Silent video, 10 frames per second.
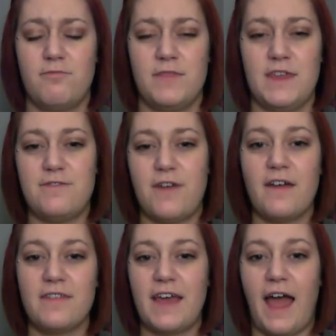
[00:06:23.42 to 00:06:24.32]
he
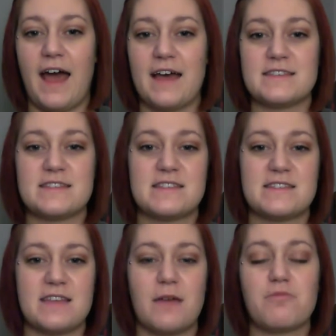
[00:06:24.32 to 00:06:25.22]
finally has
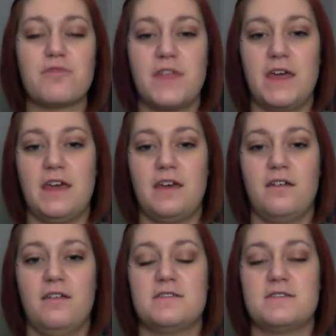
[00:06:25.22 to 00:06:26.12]

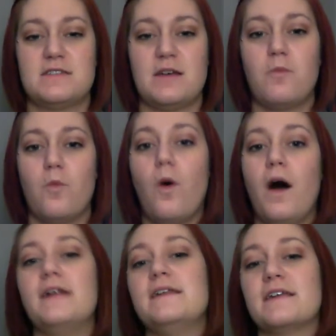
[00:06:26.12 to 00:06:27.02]
something,
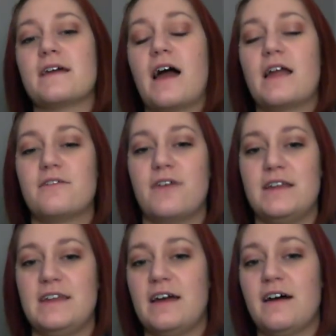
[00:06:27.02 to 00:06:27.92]
someone kind of
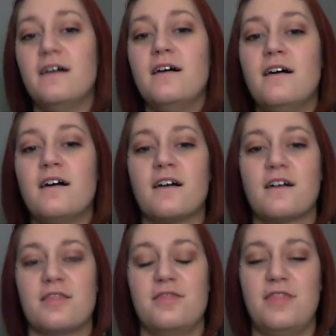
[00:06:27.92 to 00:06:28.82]
idea
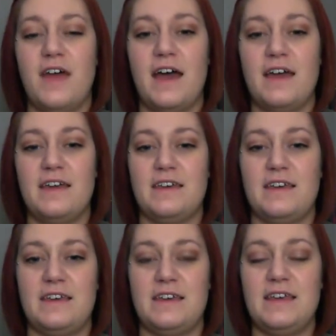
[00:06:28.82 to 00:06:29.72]
that
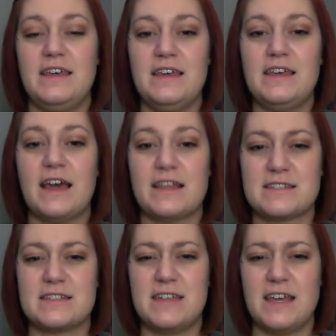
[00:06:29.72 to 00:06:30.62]
he
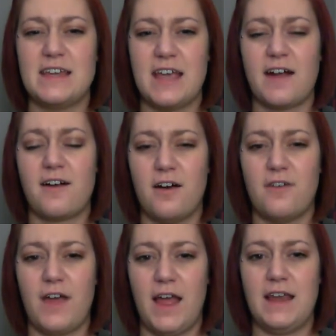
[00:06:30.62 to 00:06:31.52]
gets to take care
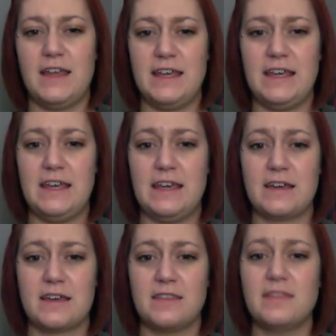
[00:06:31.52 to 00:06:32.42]
of and
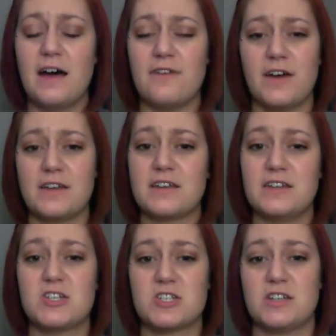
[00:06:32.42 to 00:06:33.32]
he can love
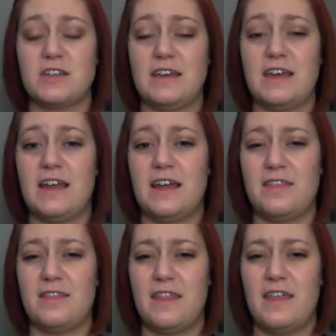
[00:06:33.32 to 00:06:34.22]
unconditionally and
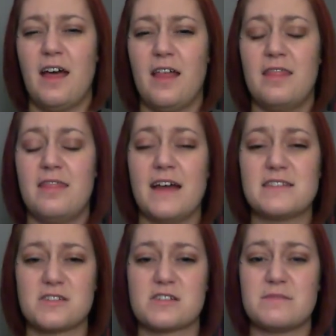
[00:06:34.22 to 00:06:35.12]
I,
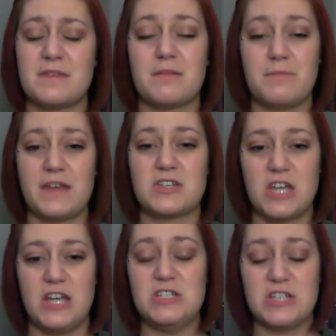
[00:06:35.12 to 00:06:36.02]
that starts to make a big
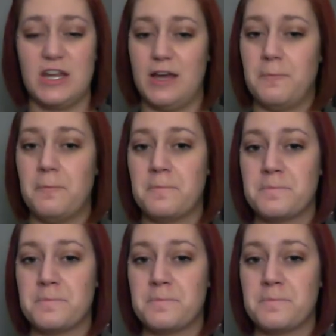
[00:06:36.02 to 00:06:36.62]
change in him.